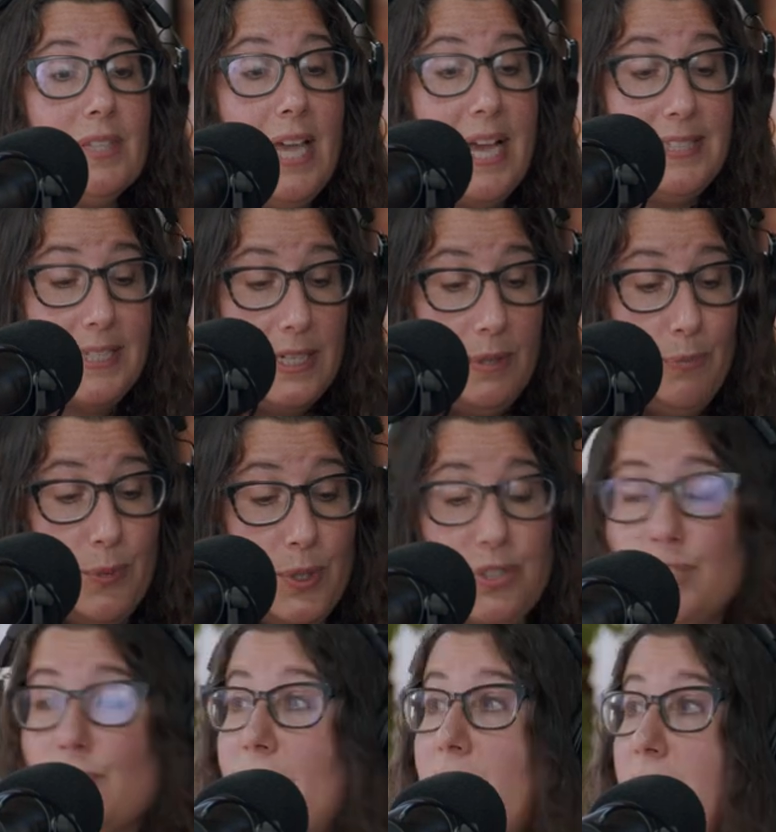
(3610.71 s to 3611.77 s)
I said in
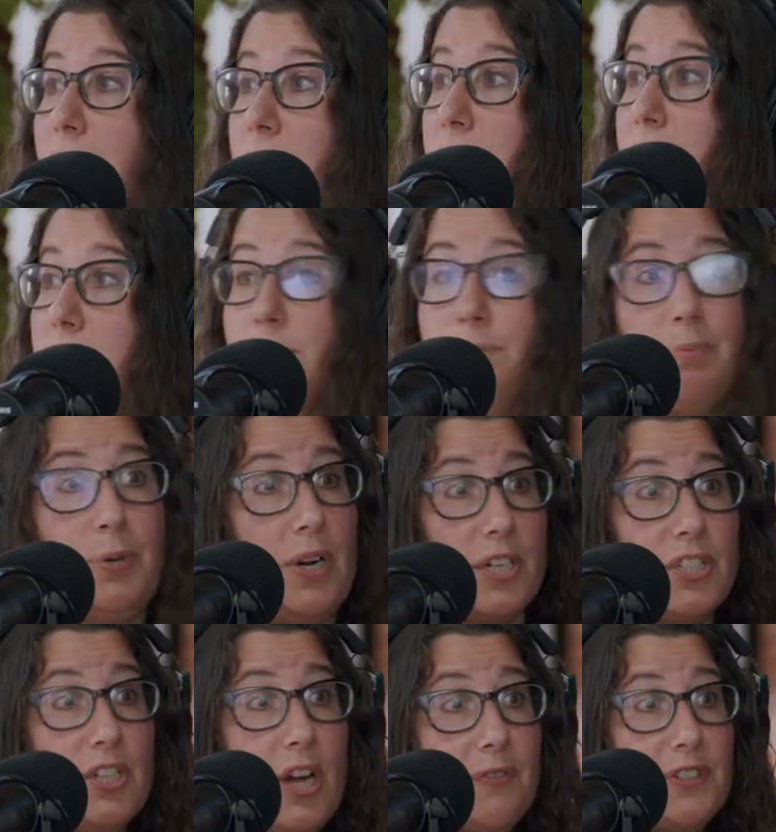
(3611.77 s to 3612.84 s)
Worcester,
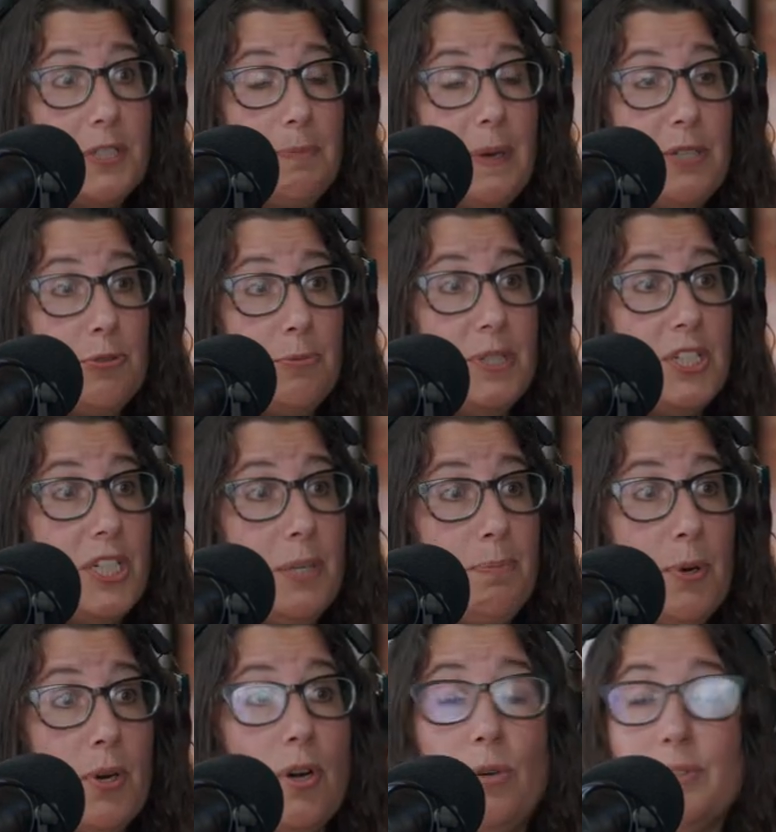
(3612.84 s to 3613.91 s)
production office space will be
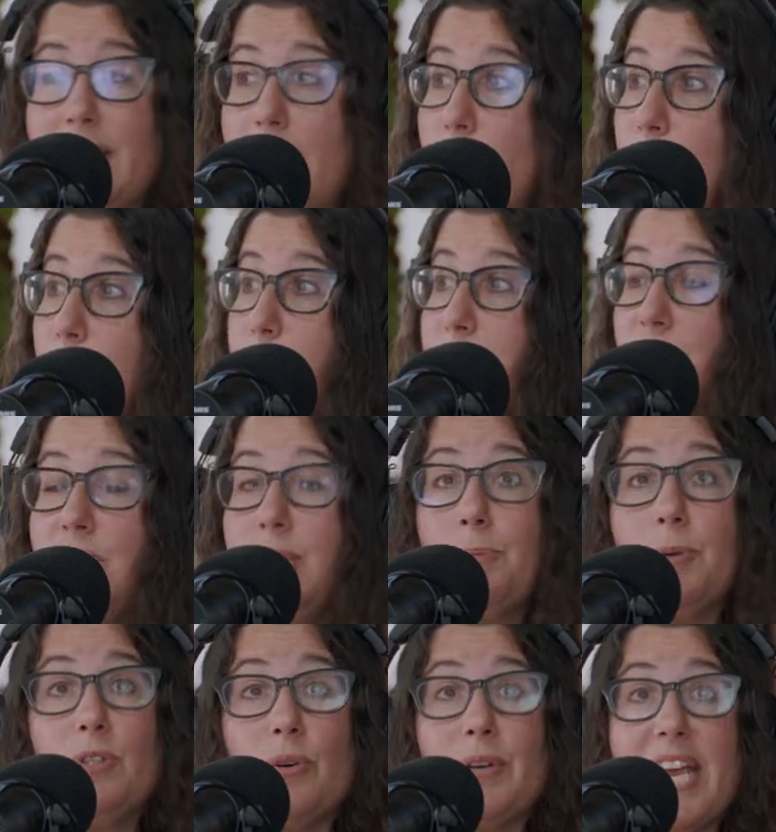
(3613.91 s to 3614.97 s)
cheaper, hotels will be
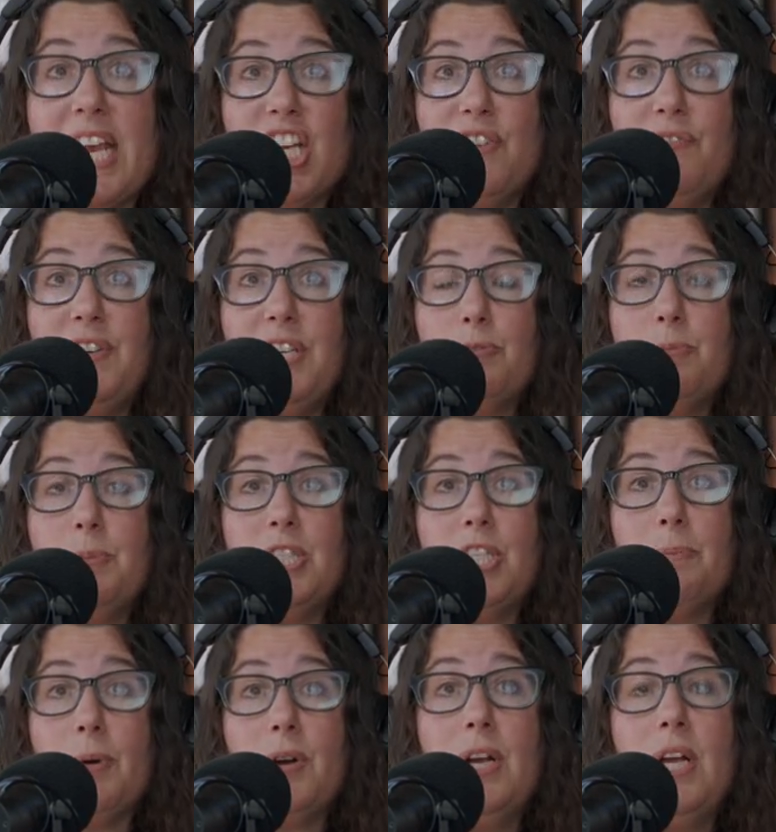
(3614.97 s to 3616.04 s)
cheaper, location fees will be
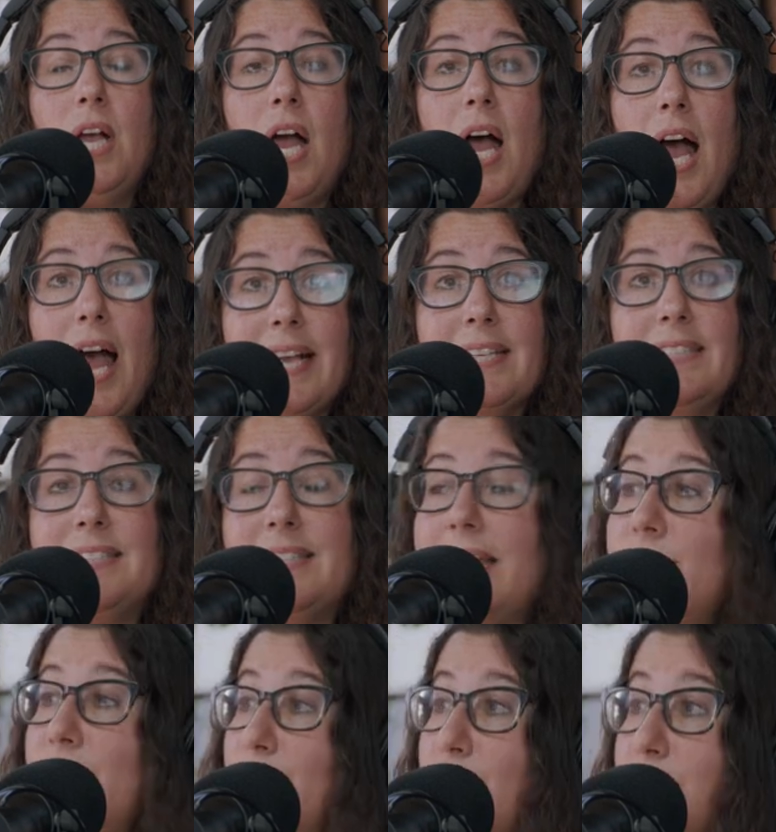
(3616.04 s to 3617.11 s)
cheaper. I can
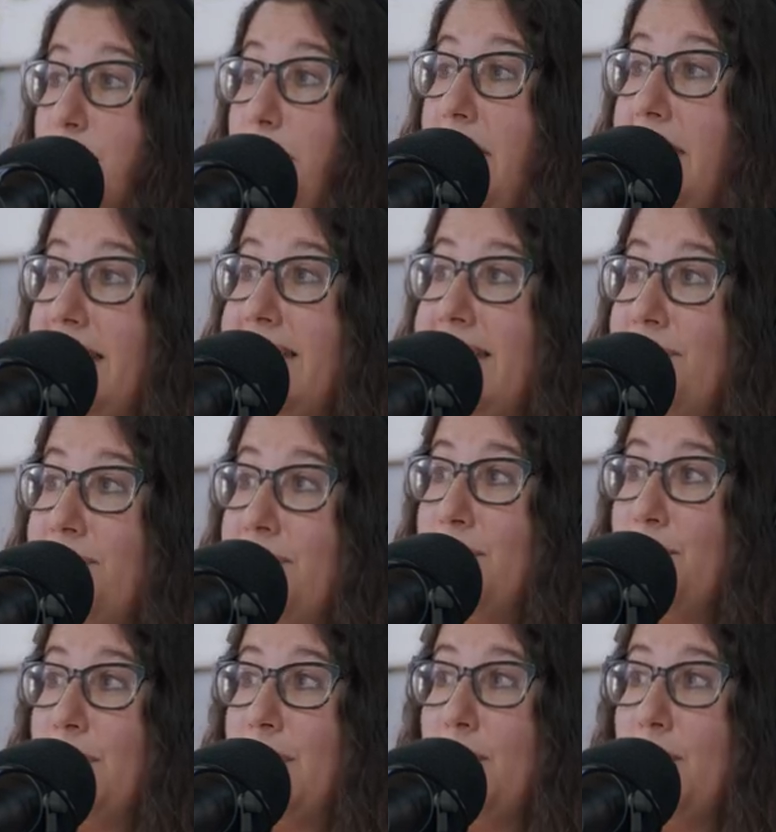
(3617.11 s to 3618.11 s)
save you this money if, if we